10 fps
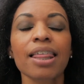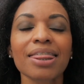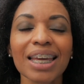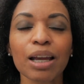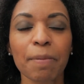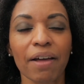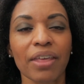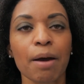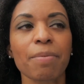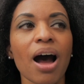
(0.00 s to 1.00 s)
think about
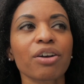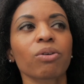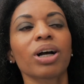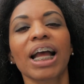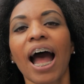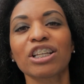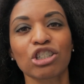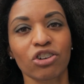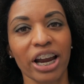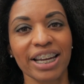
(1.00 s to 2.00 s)
that. Ponder on God's
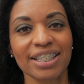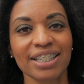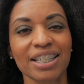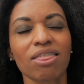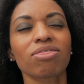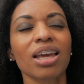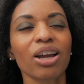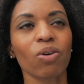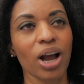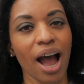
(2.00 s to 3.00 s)
grace.
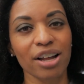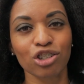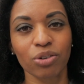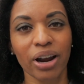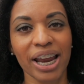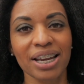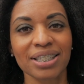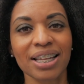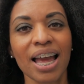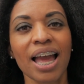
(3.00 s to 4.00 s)
Think on God's grace.
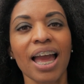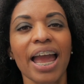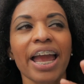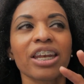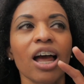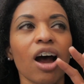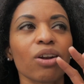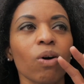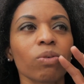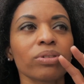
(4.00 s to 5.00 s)
And not
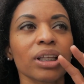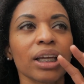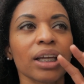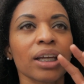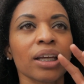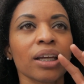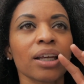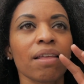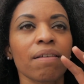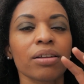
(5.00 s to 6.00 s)
only
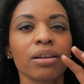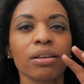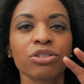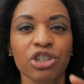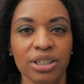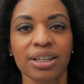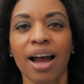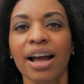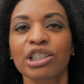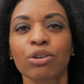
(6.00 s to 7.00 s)
just
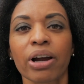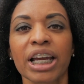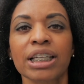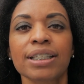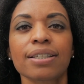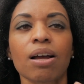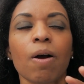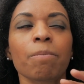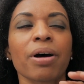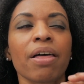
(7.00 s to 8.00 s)
God's grace,
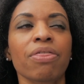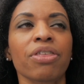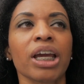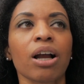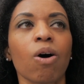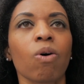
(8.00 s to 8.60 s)
but think